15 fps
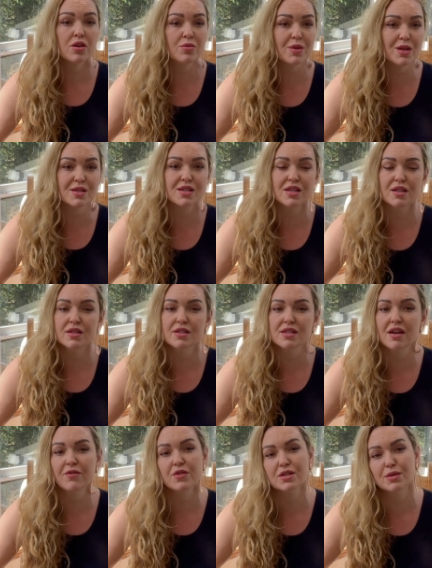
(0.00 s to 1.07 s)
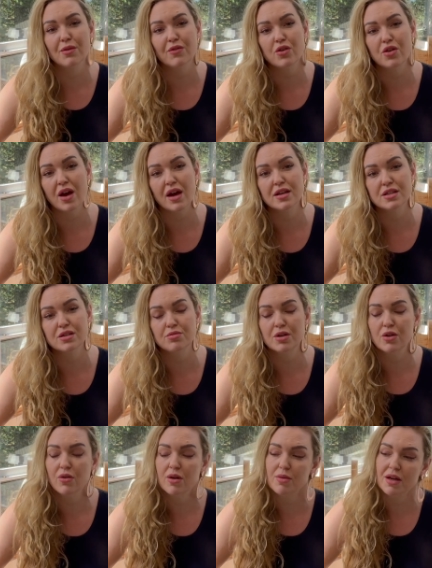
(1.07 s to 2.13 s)
Could be a skill set for some of you guys, could
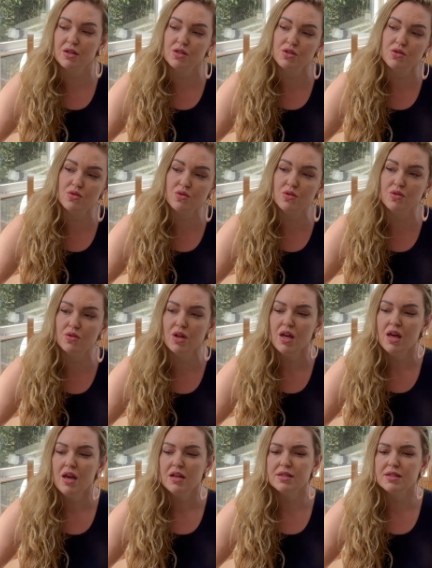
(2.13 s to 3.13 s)
be going back to school,